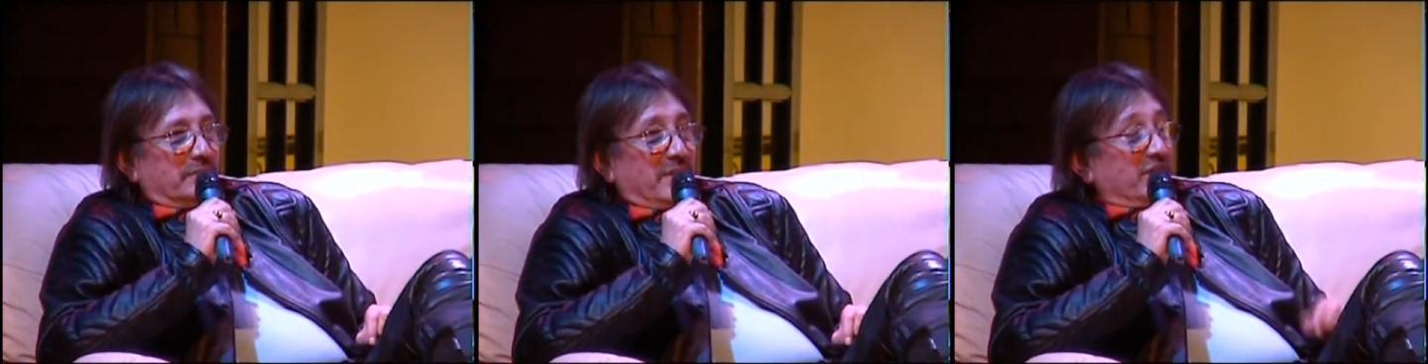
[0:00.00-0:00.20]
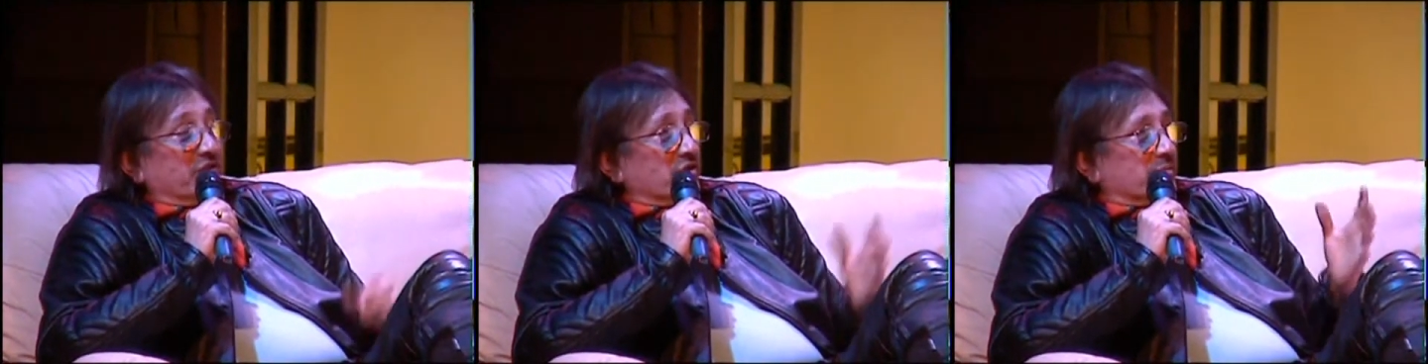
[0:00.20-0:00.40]

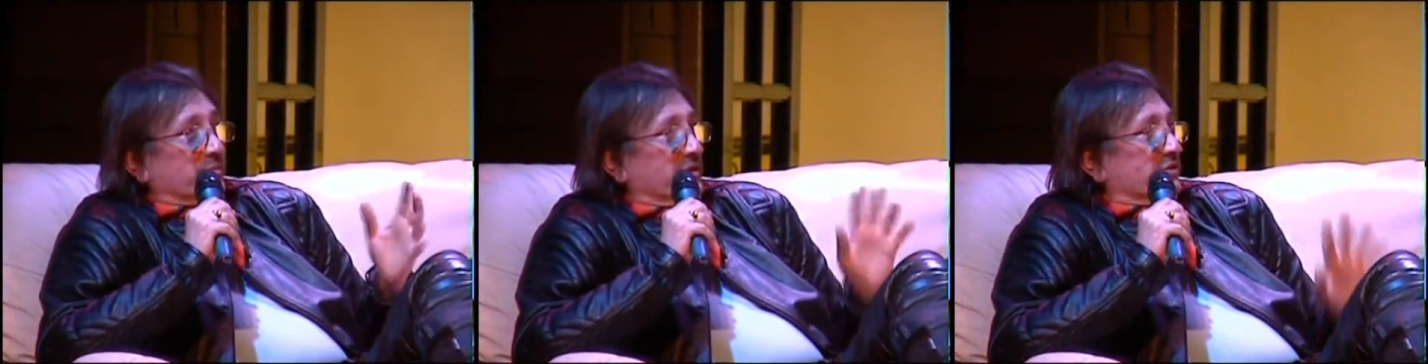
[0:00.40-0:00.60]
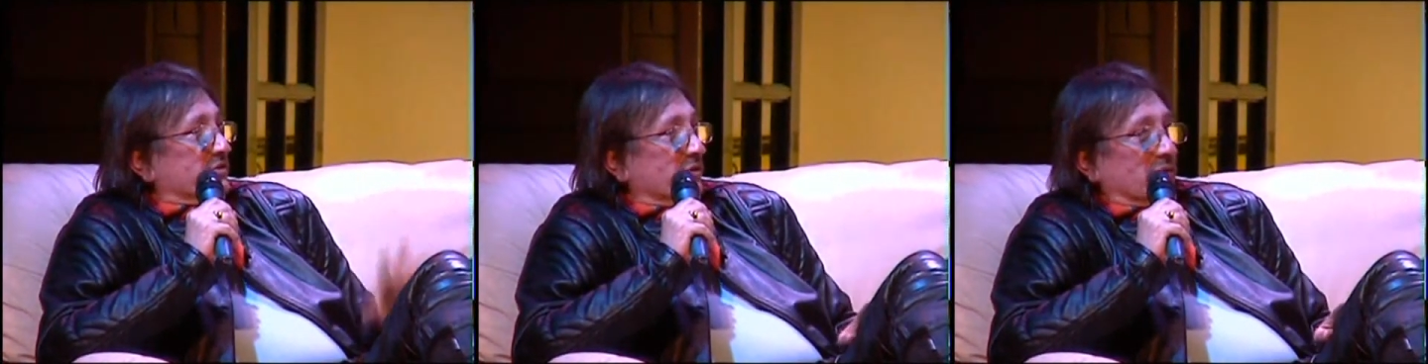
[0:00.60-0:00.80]
It's just
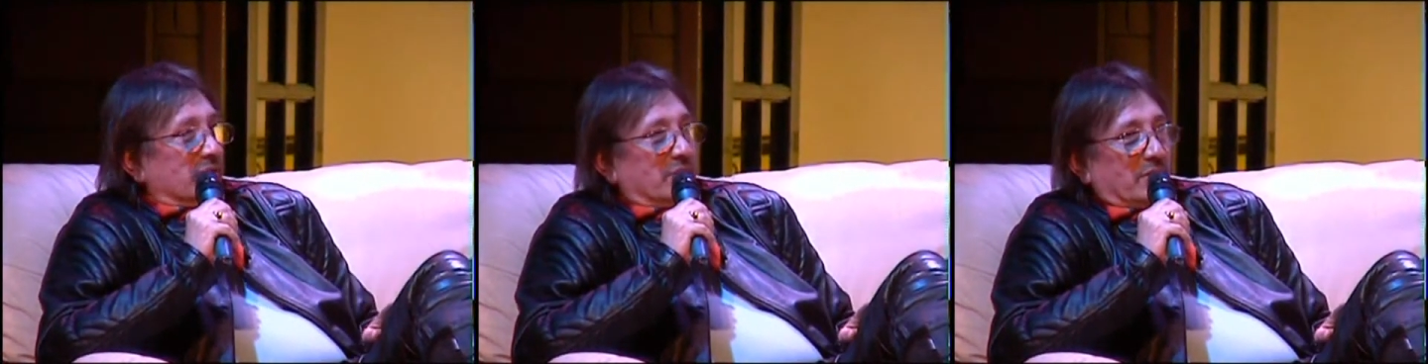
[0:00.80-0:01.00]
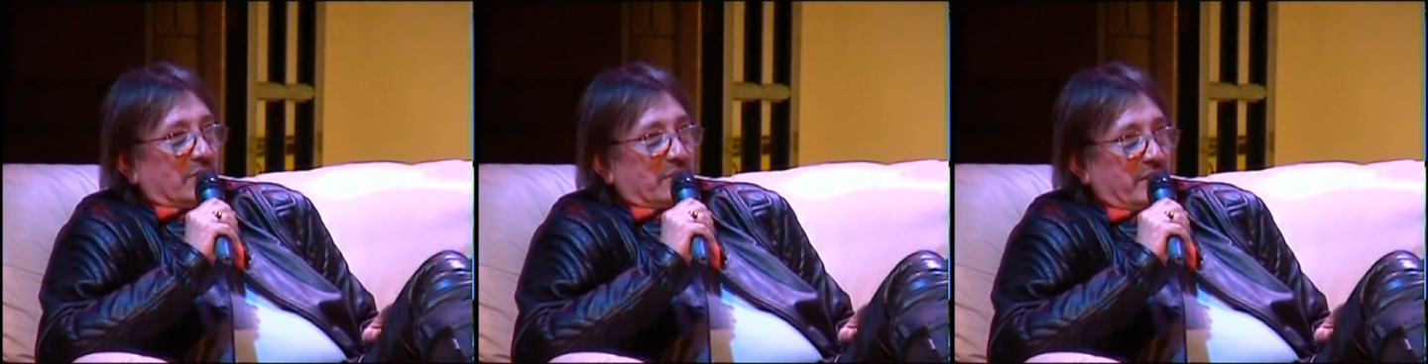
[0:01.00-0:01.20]
been so
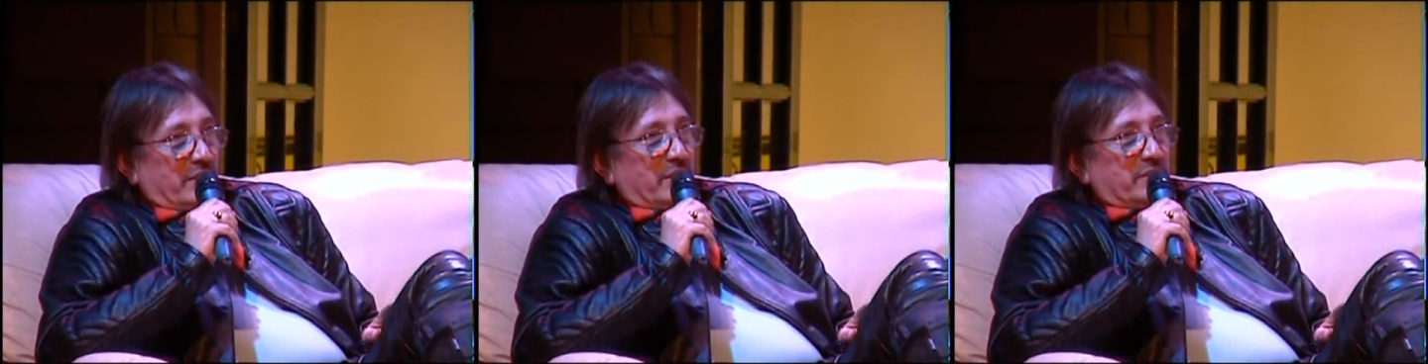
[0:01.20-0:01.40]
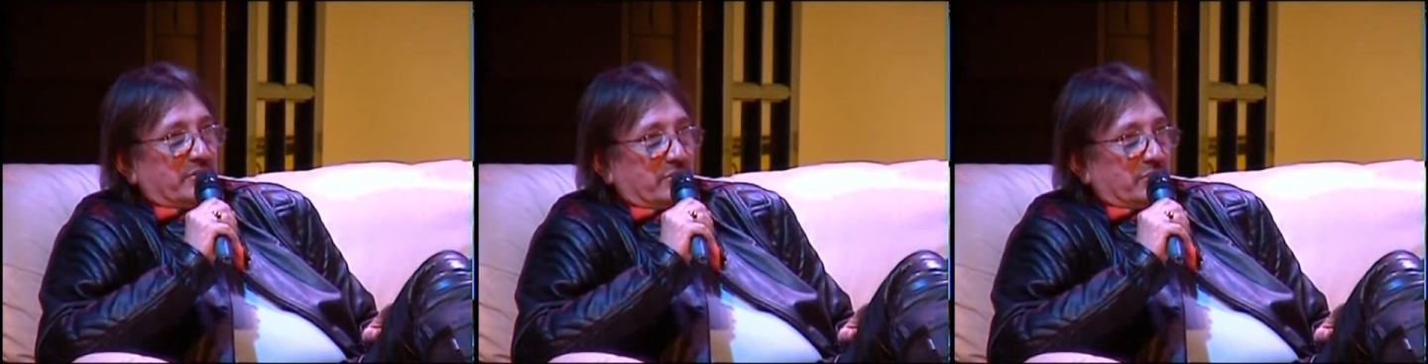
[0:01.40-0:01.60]
good,
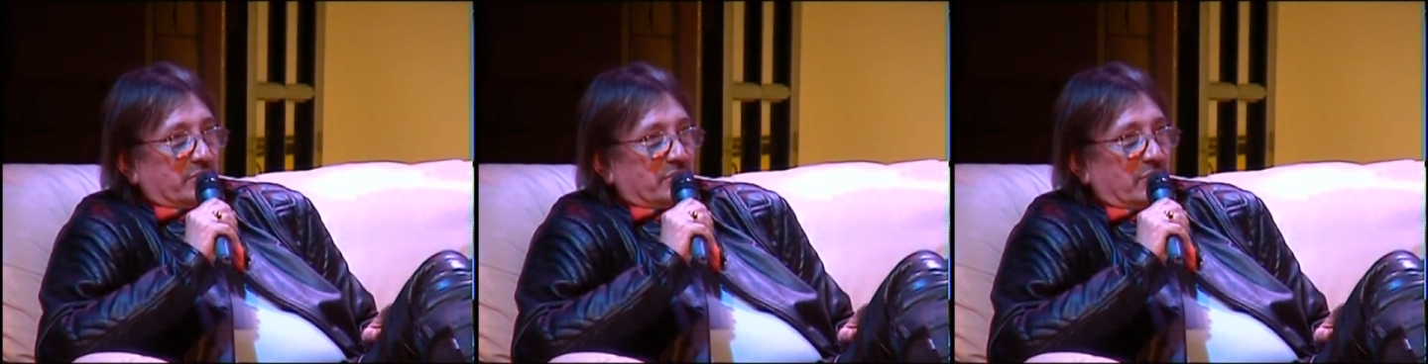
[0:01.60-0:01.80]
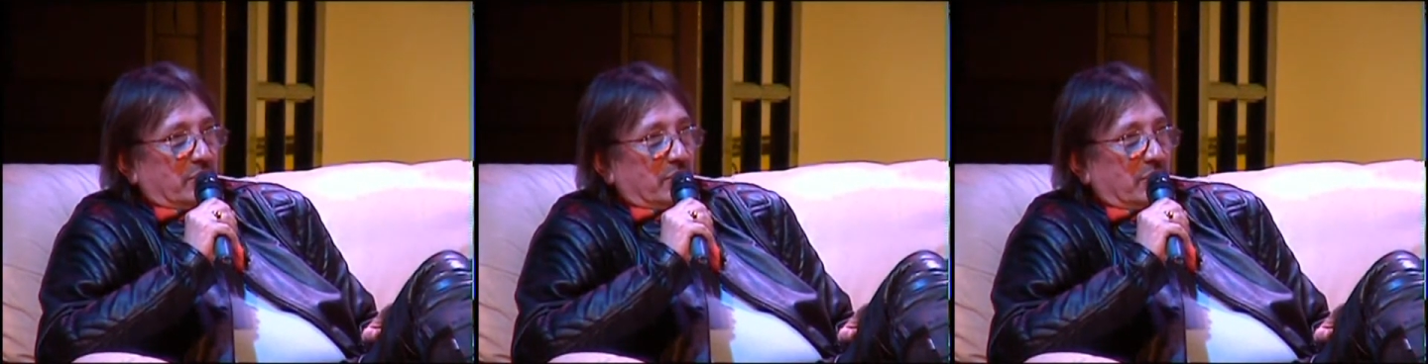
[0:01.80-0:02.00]
it's
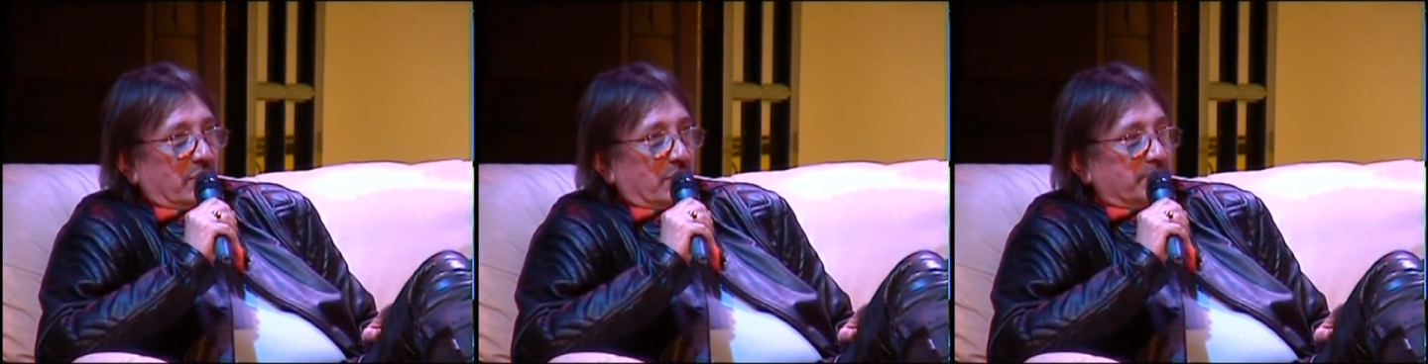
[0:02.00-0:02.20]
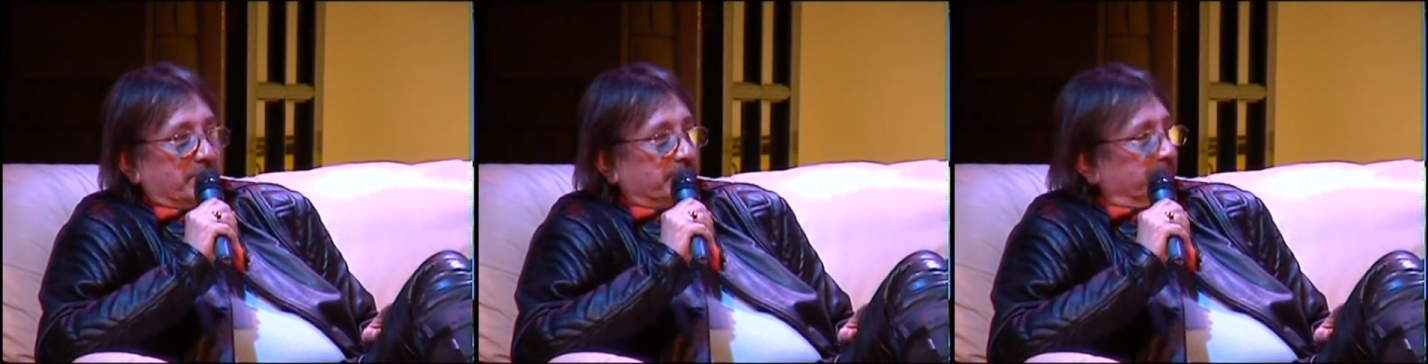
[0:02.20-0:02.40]
just so
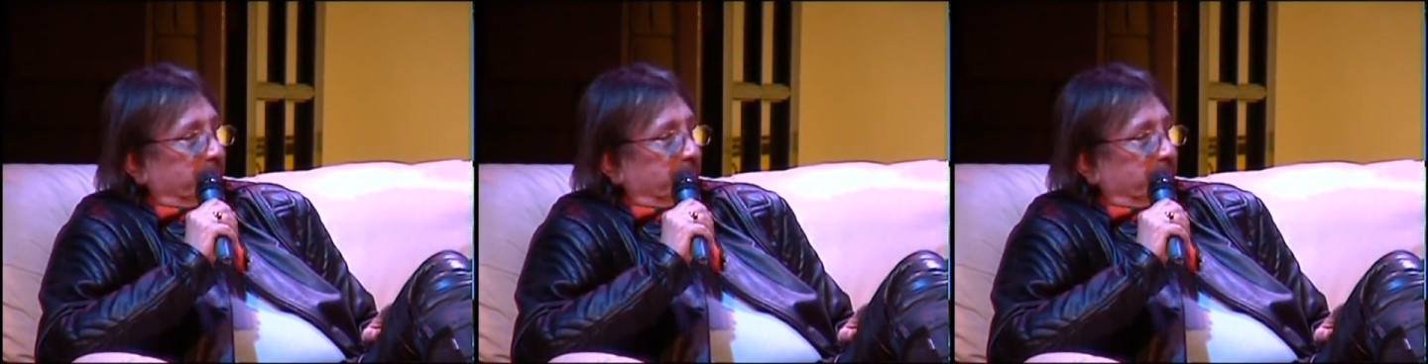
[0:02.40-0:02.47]
good.